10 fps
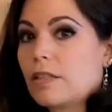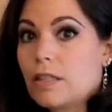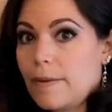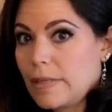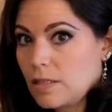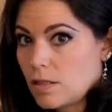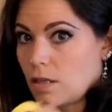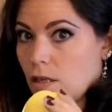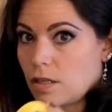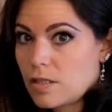The lemons
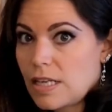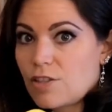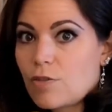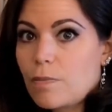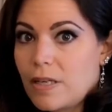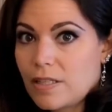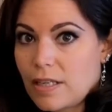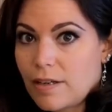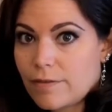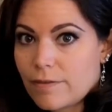are an essential
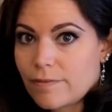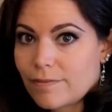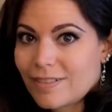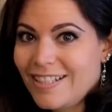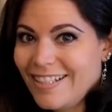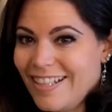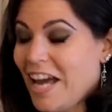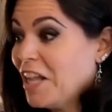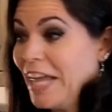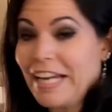must-have.
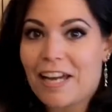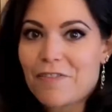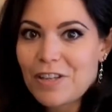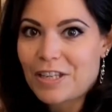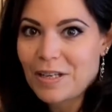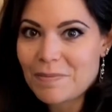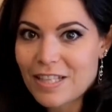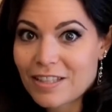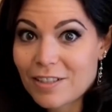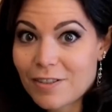Like everything I'm
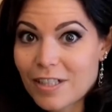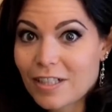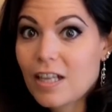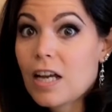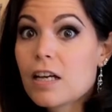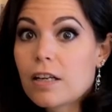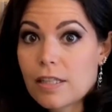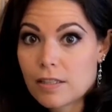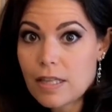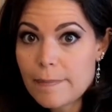telling you here.
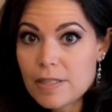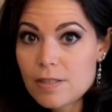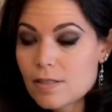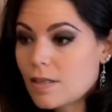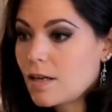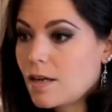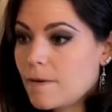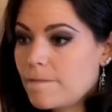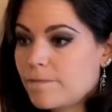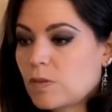Okay, the lemons,
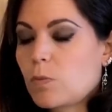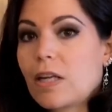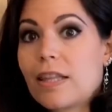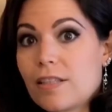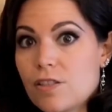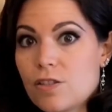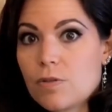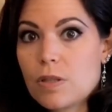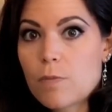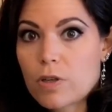what I like to
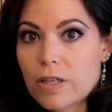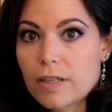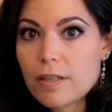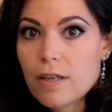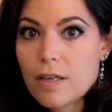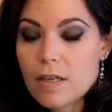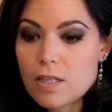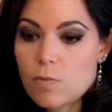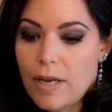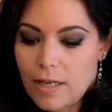do in the morning
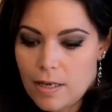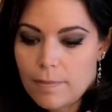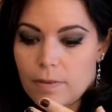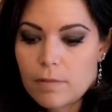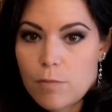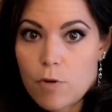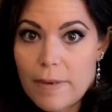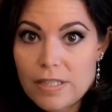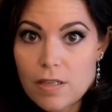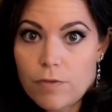is wake up, pour
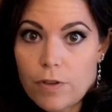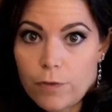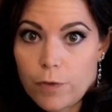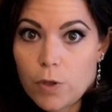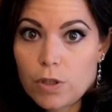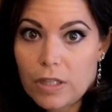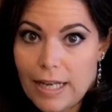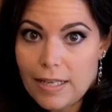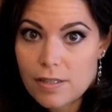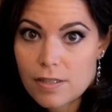myself a full
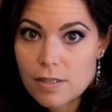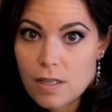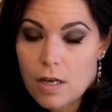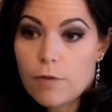glass